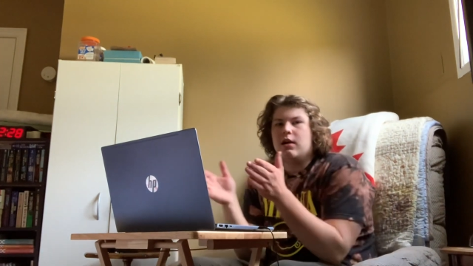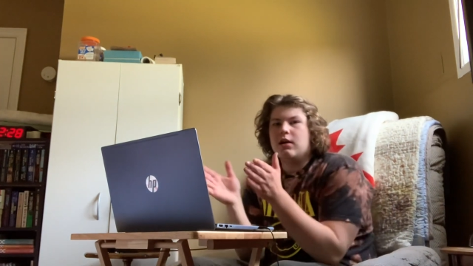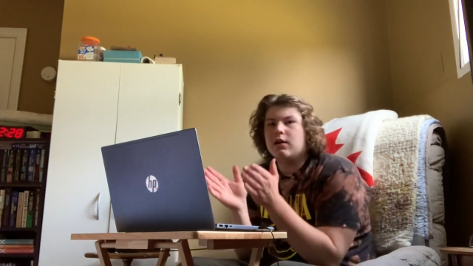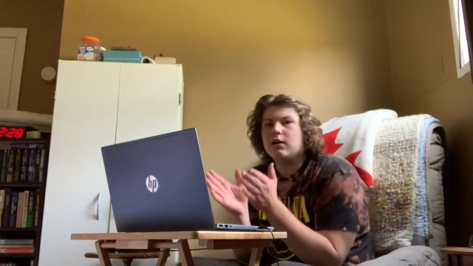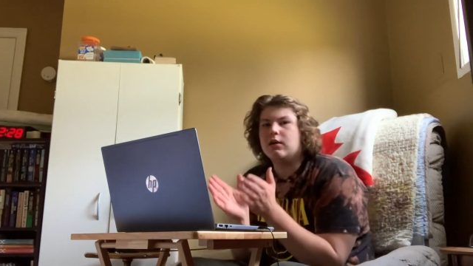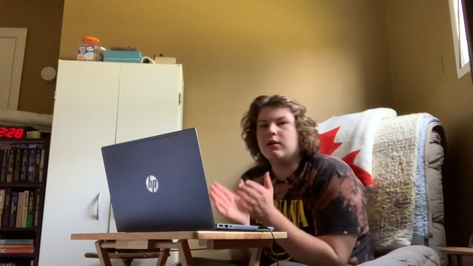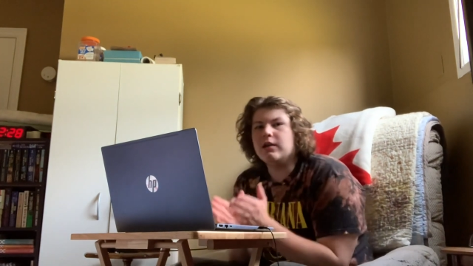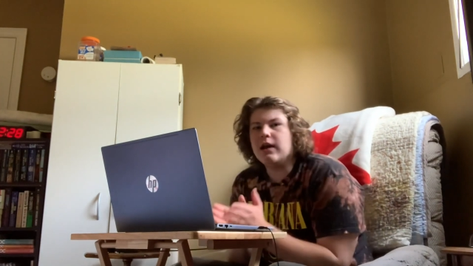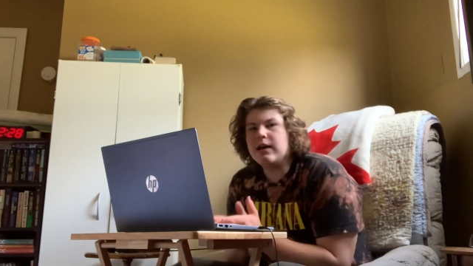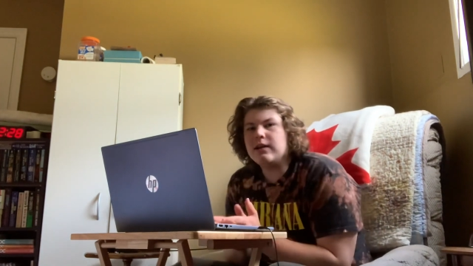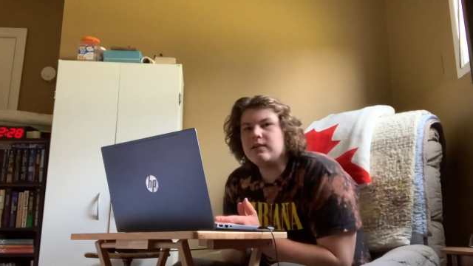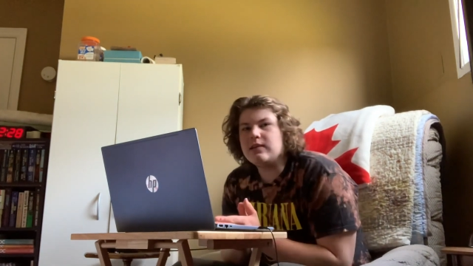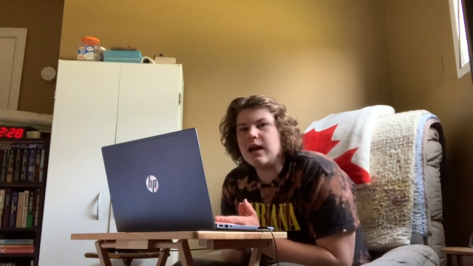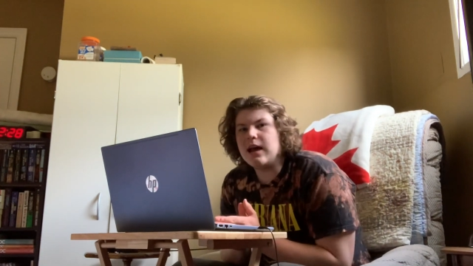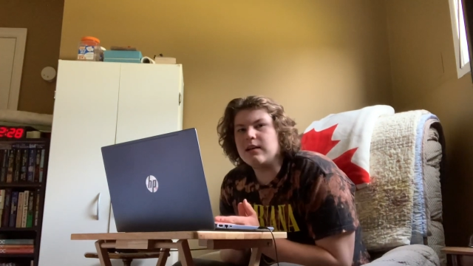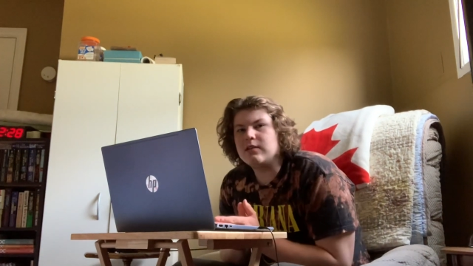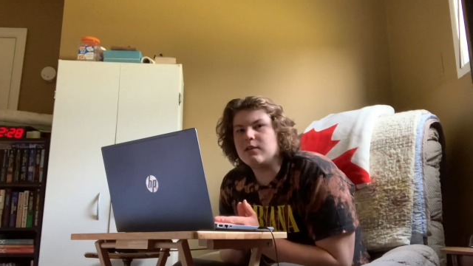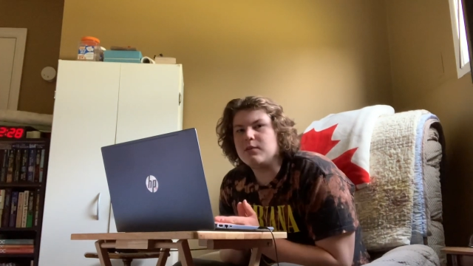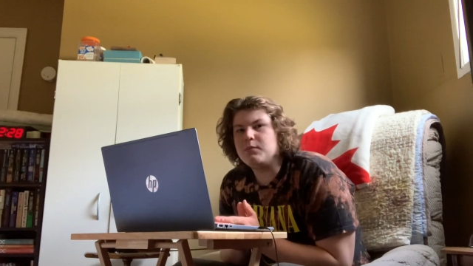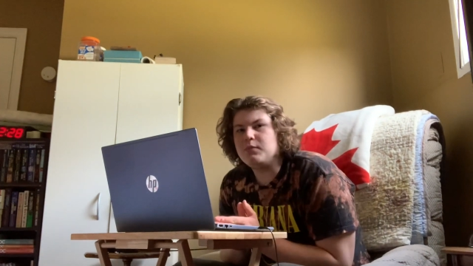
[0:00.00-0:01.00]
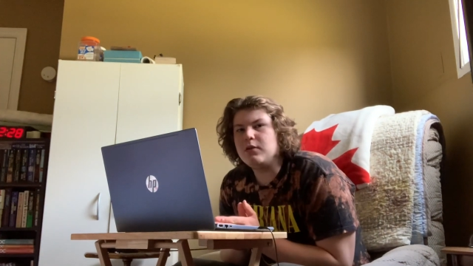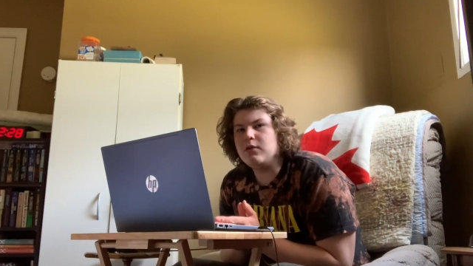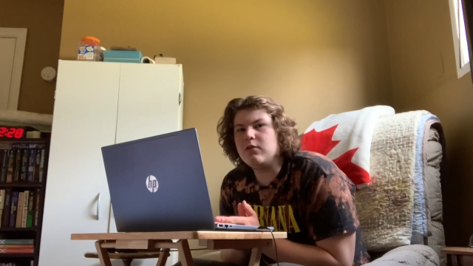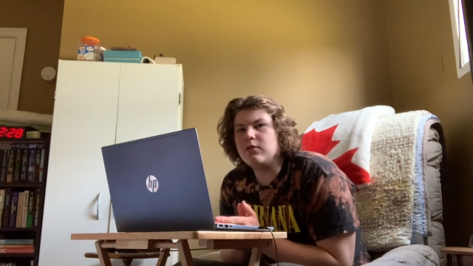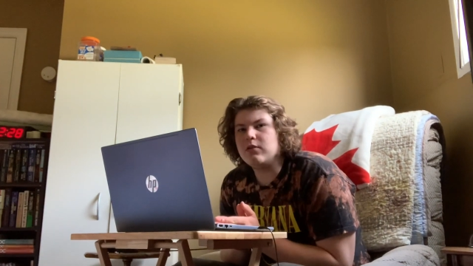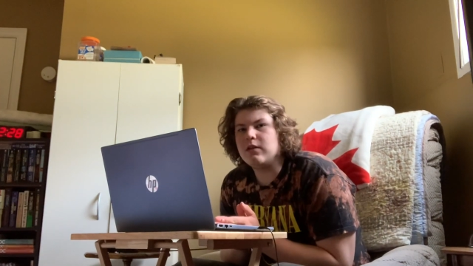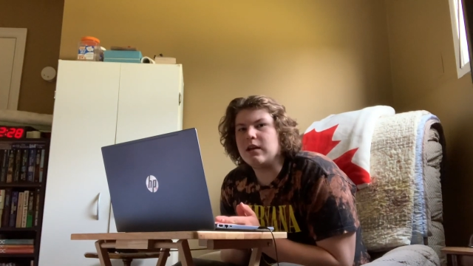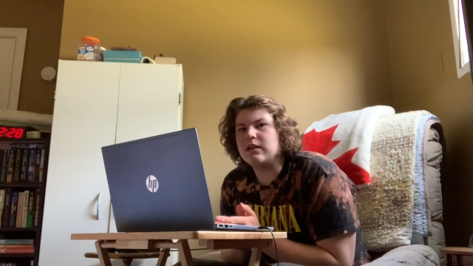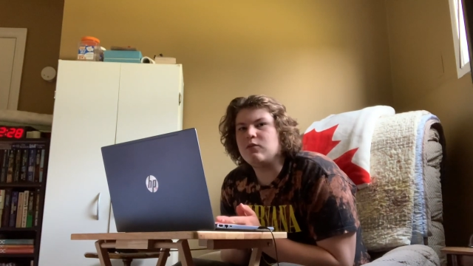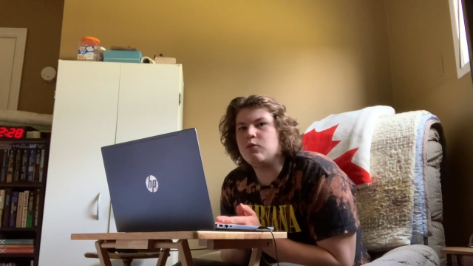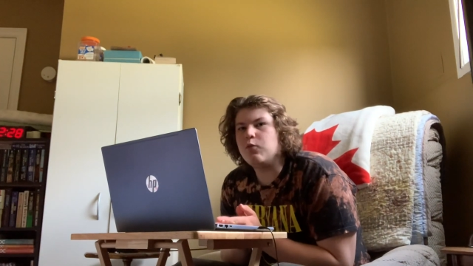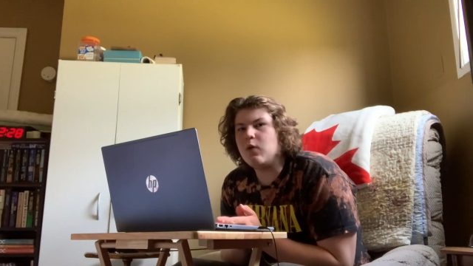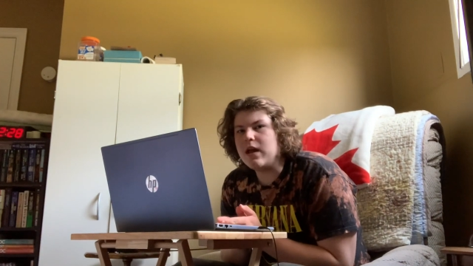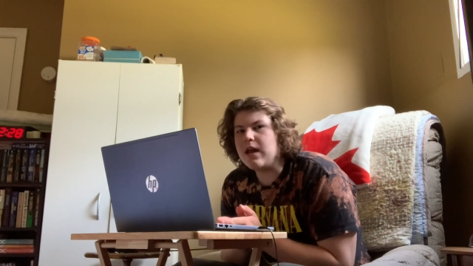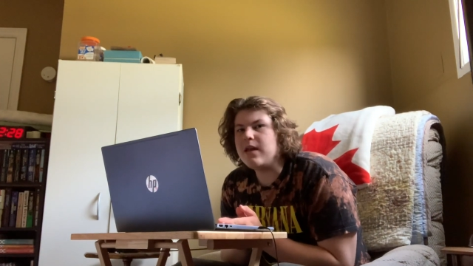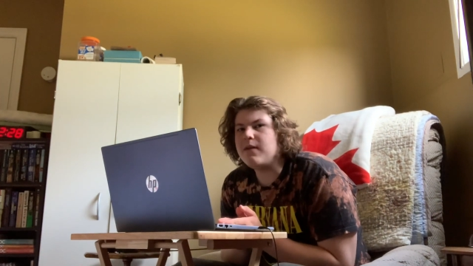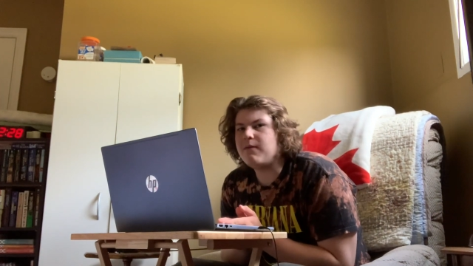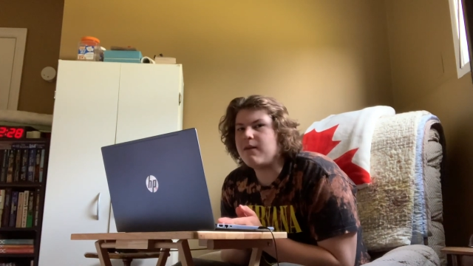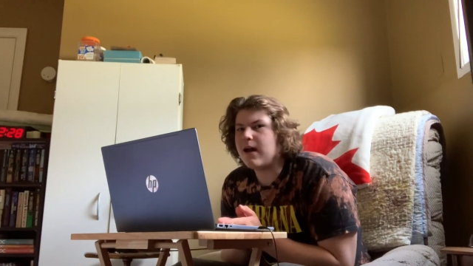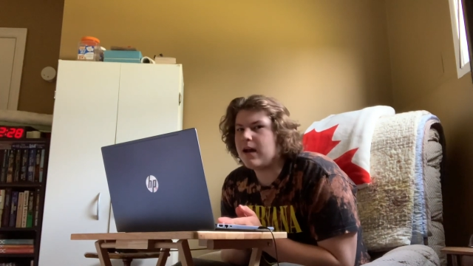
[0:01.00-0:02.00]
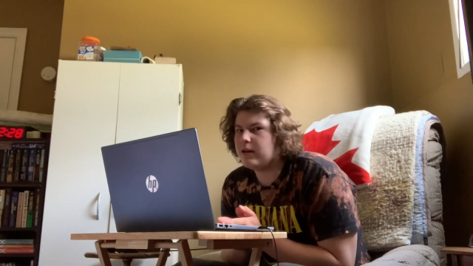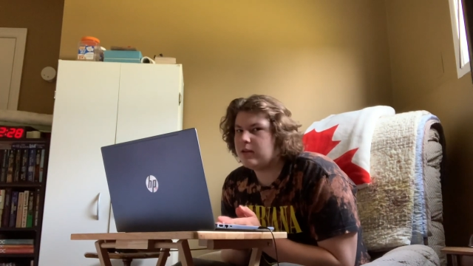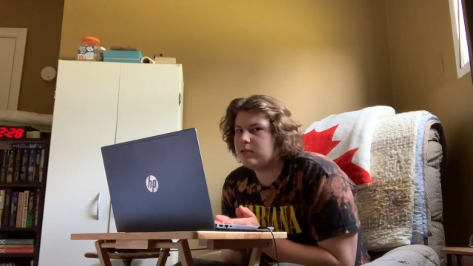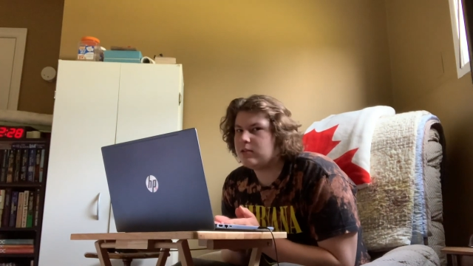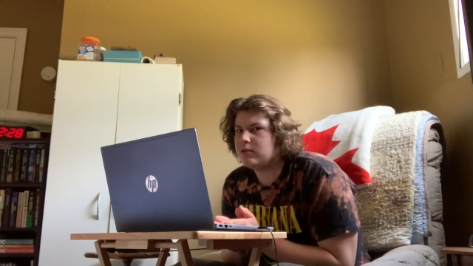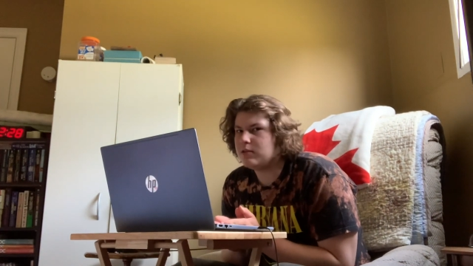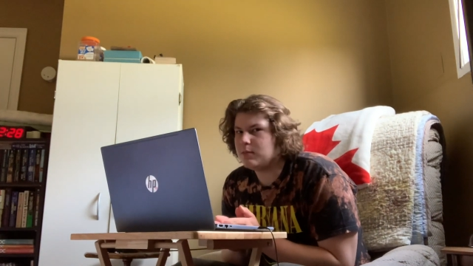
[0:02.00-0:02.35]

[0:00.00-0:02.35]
her nice-ass computer that's way faster than